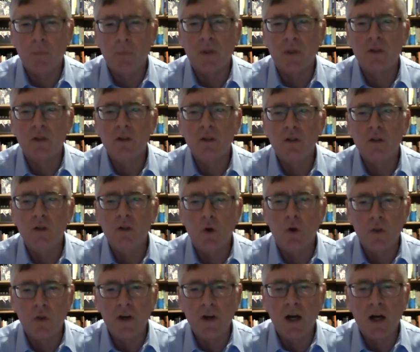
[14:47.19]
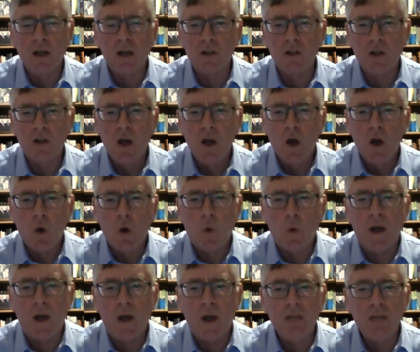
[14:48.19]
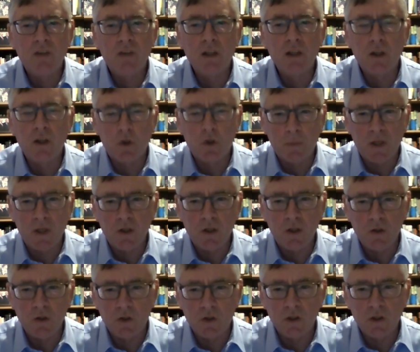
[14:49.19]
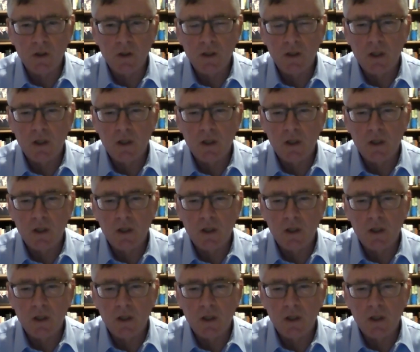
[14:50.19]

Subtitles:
But Northern Ireland, while leaving the European Union